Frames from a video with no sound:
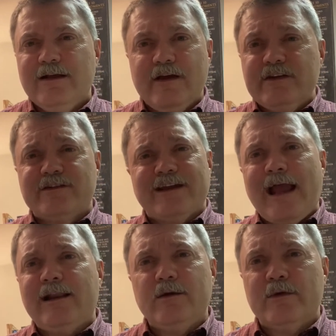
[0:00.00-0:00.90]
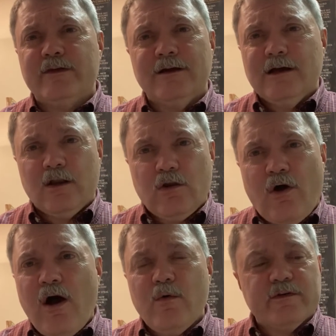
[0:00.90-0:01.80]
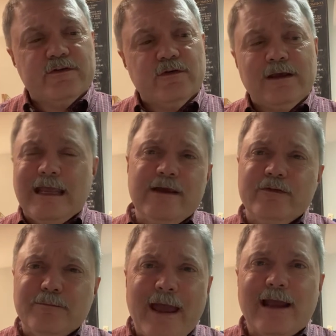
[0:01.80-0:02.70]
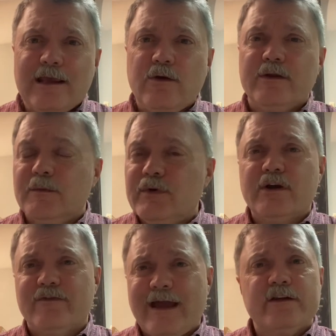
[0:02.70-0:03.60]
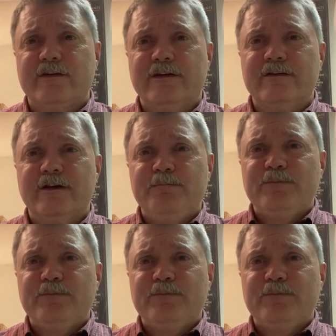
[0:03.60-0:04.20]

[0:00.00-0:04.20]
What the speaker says: That's exactly what the law was doing, even back here in the book of Exodus.